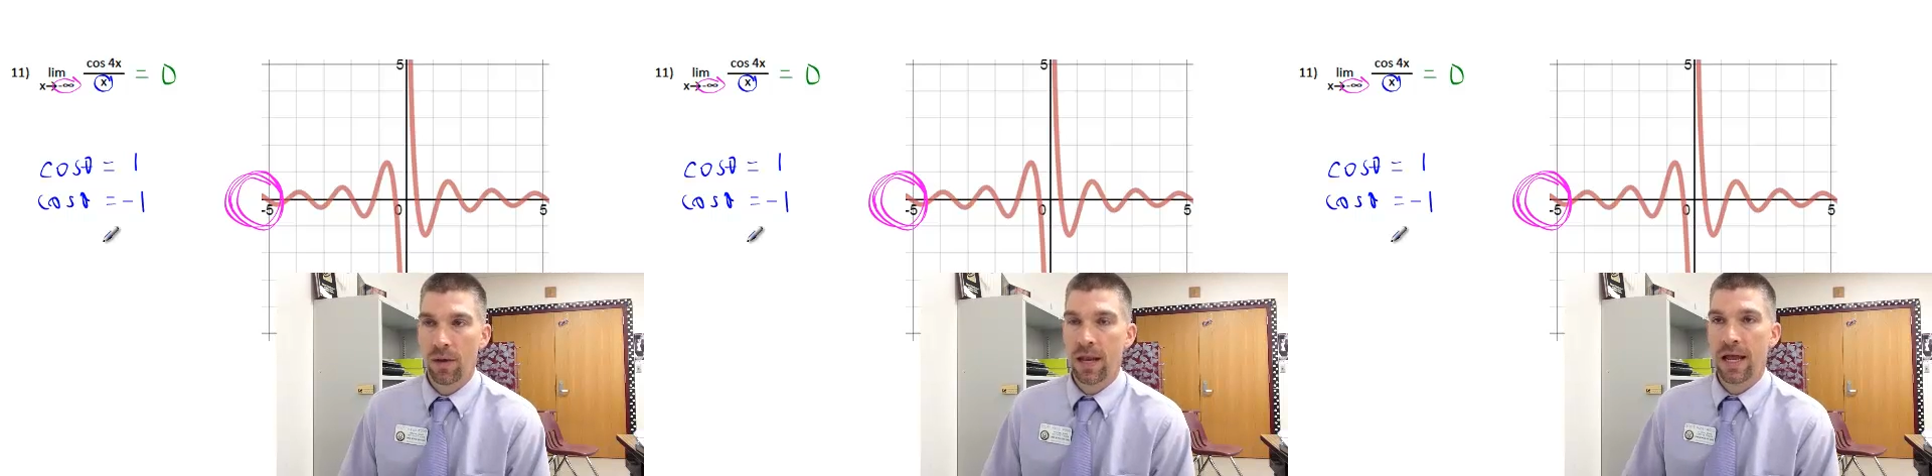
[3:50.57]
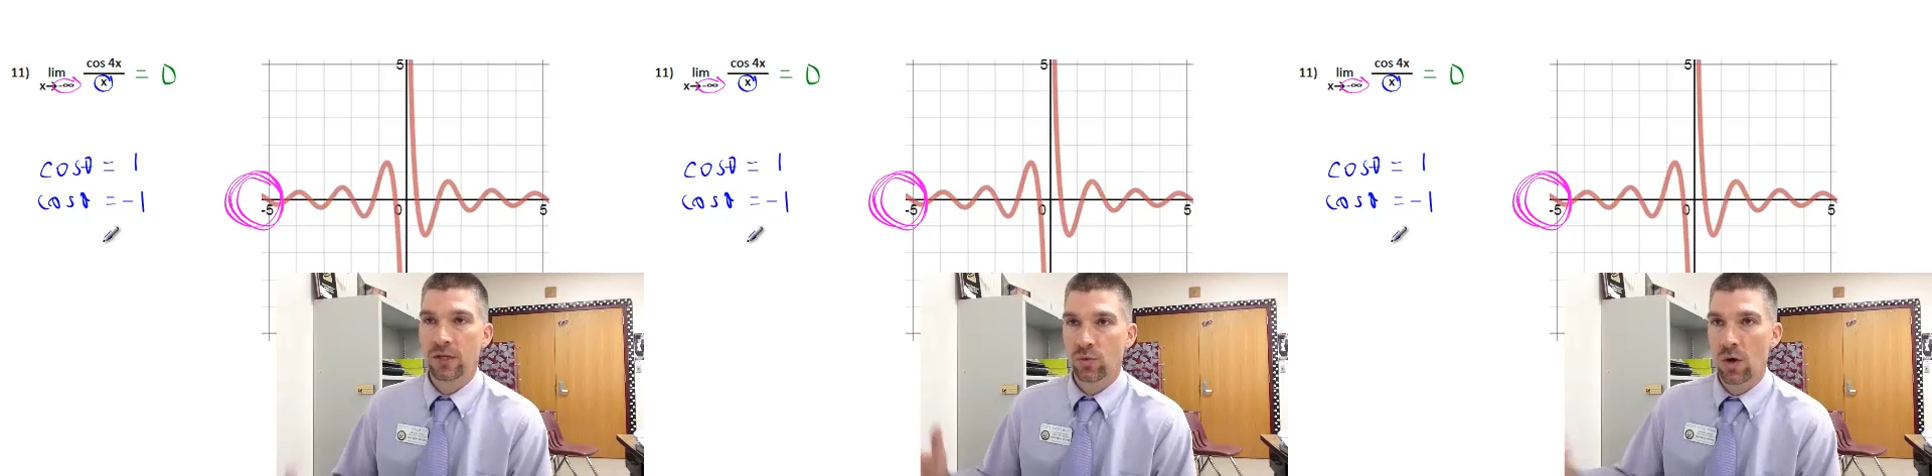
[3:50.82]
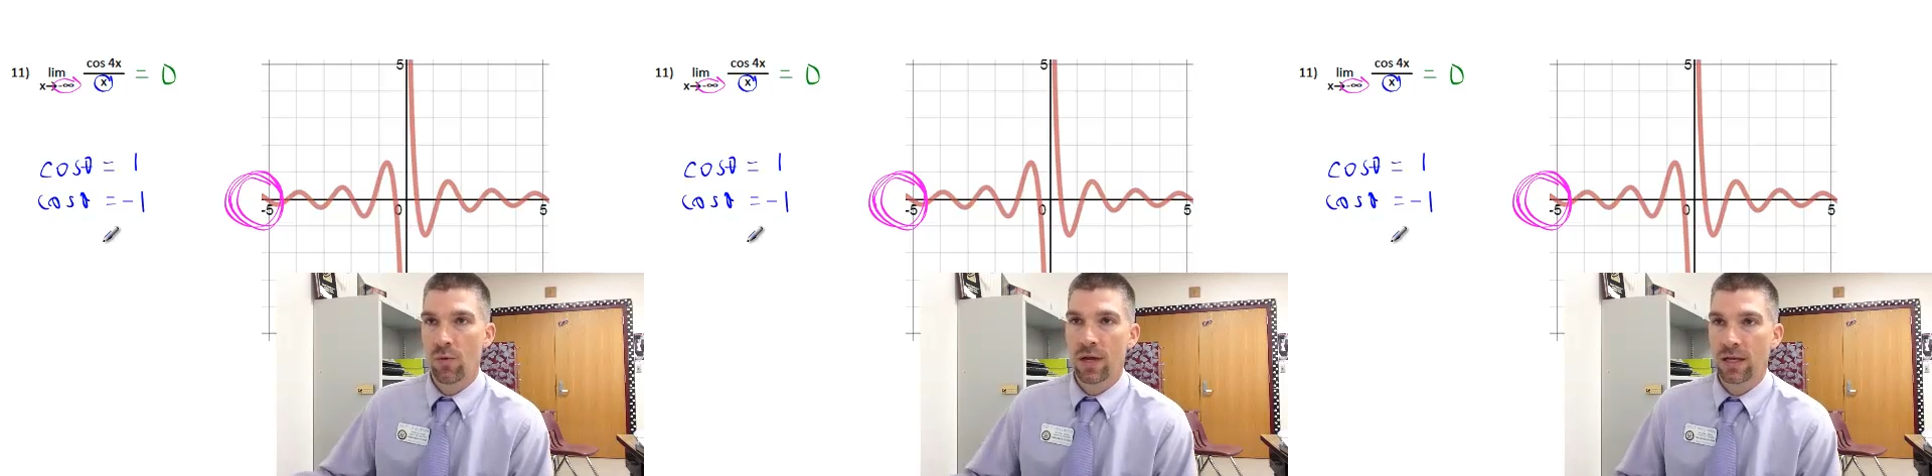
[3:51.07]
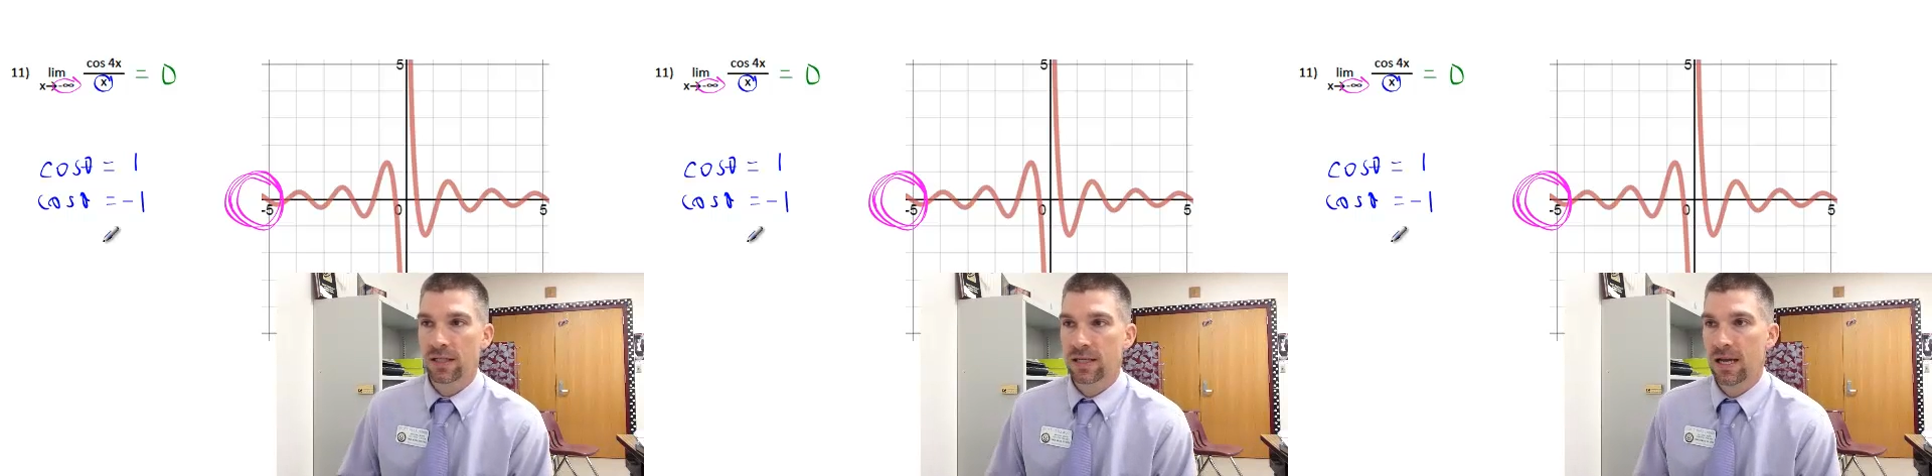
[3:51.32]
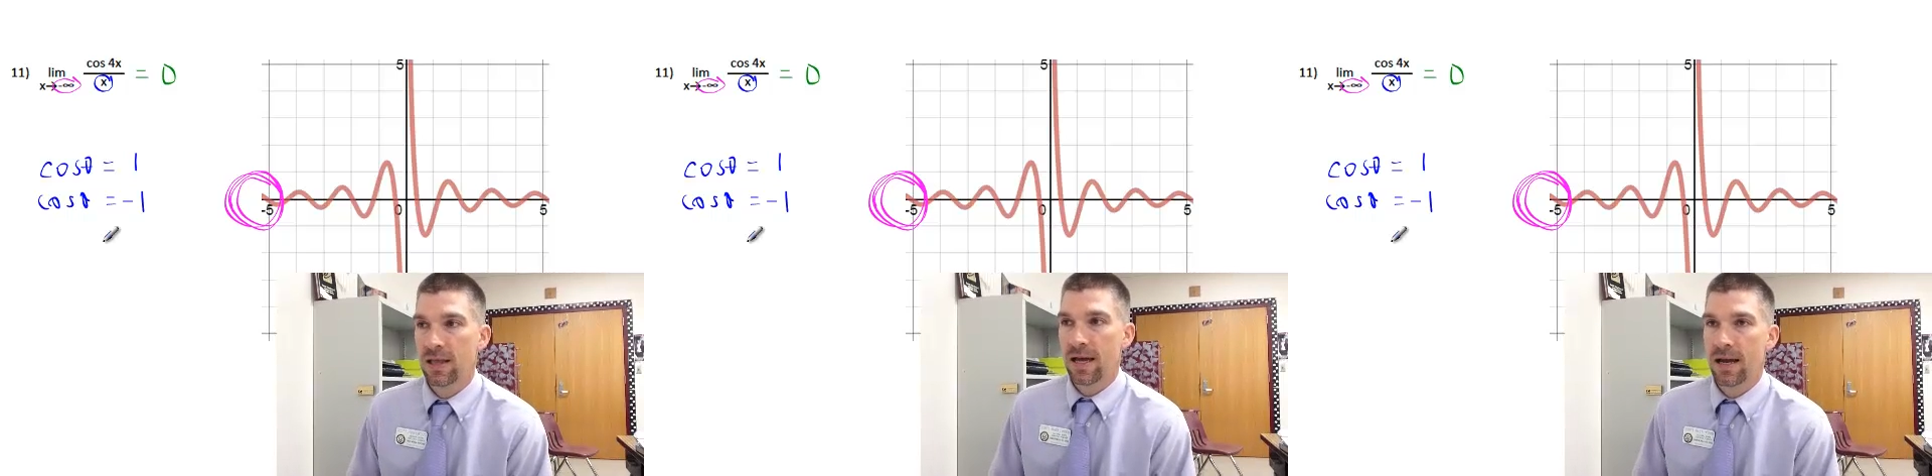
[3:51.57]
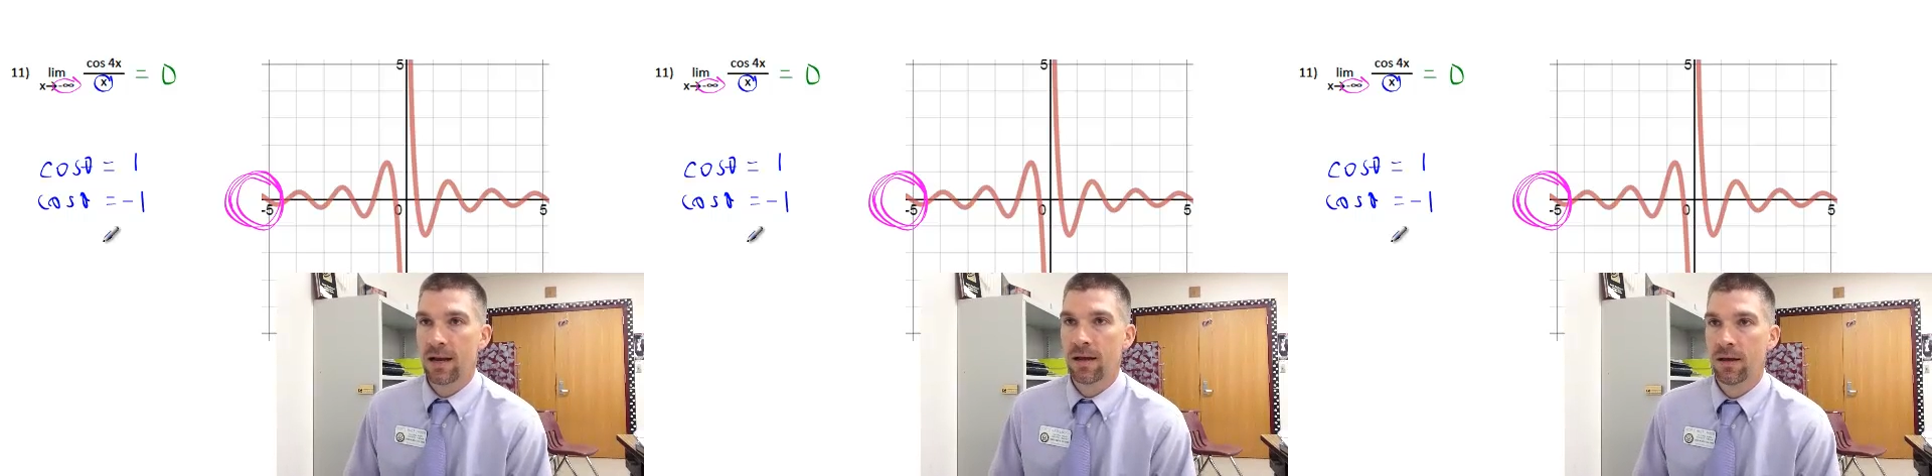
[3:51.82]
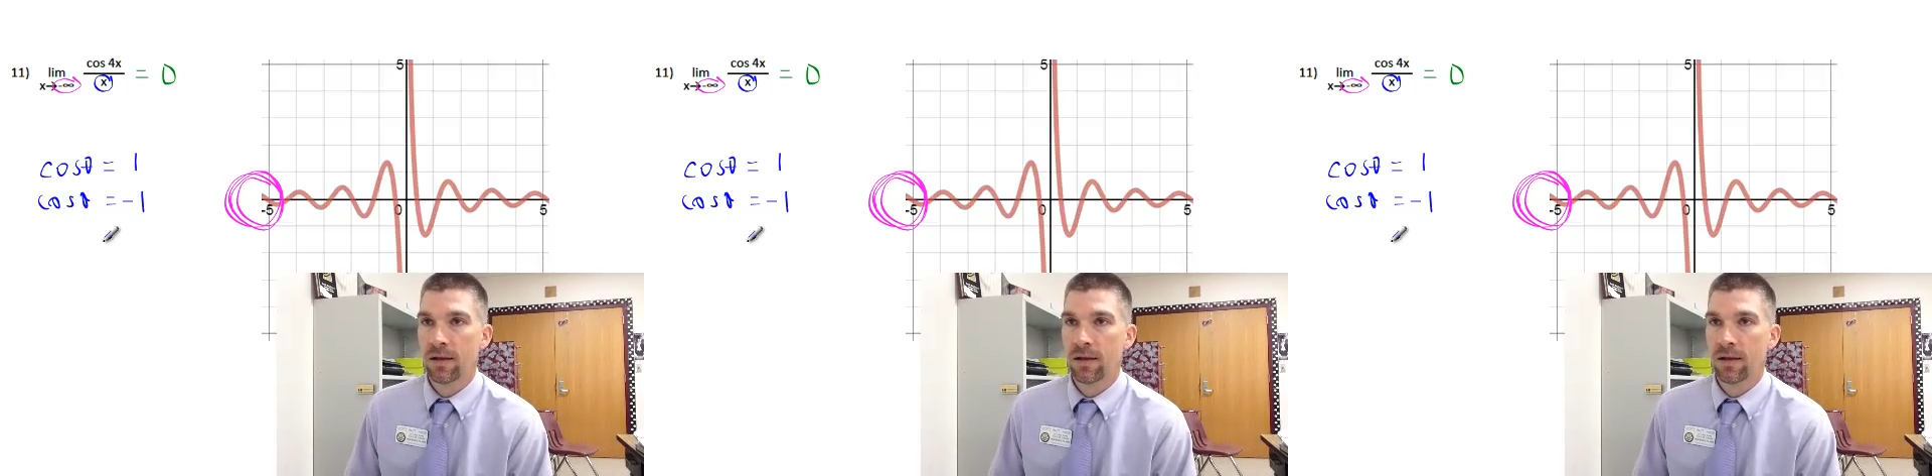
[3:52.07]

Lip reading: And that's why we can say that